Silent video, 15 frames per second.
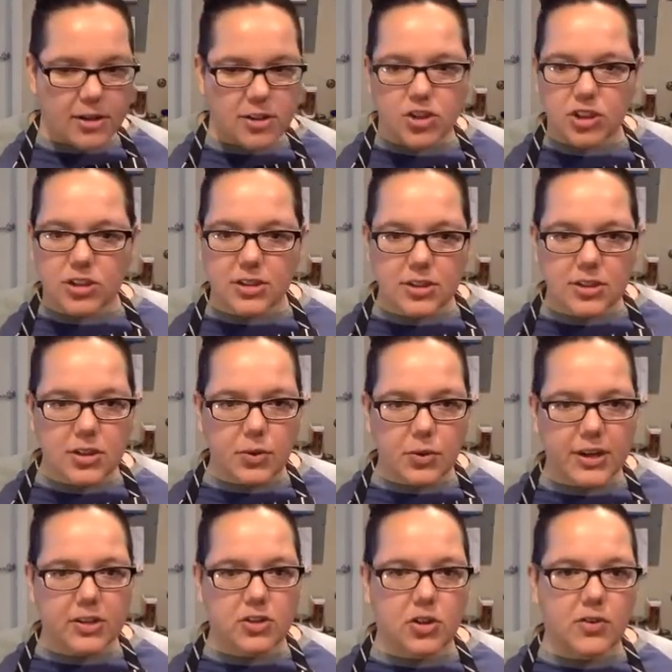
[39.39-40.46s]
Just as a
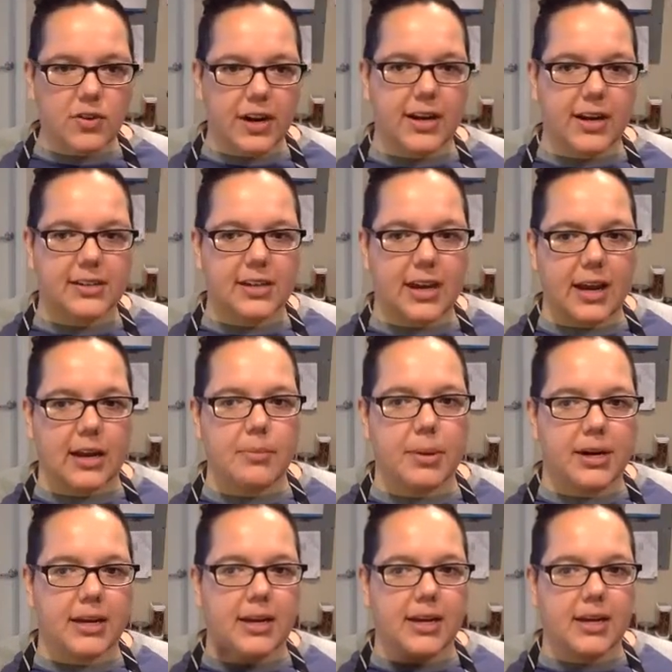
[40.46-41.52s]
quick survey, has
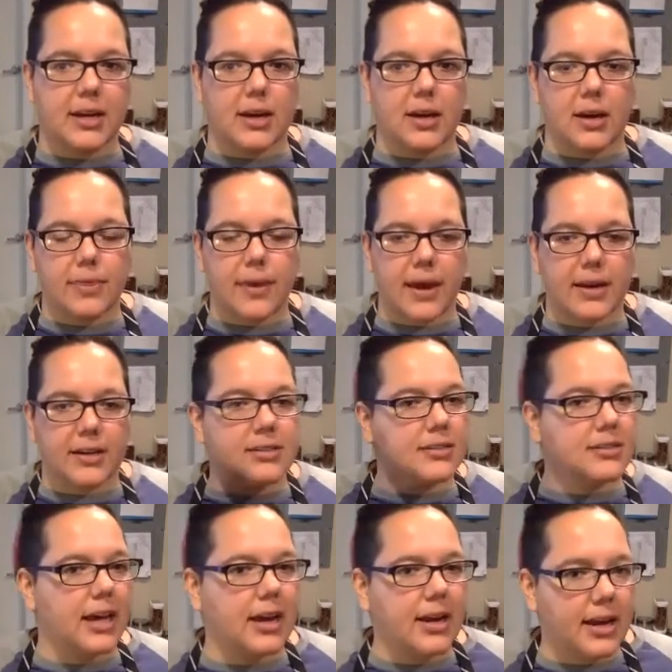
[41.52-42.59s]
anybody that is
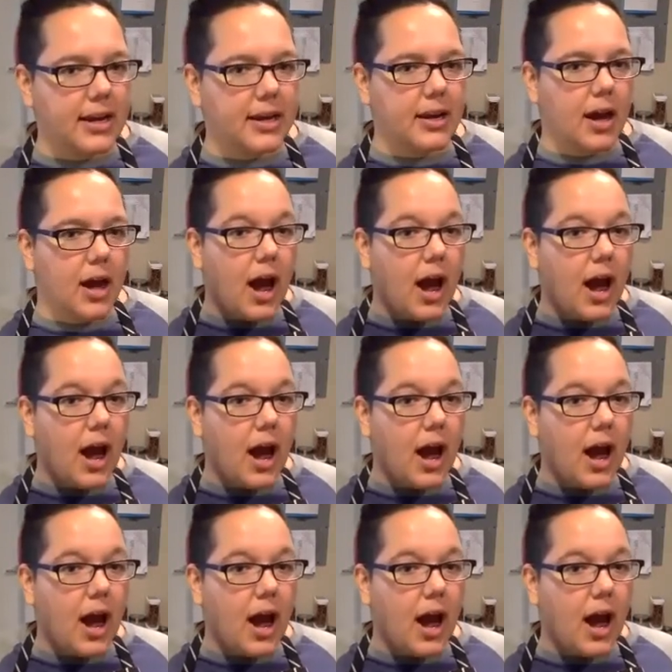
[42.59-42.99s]
attending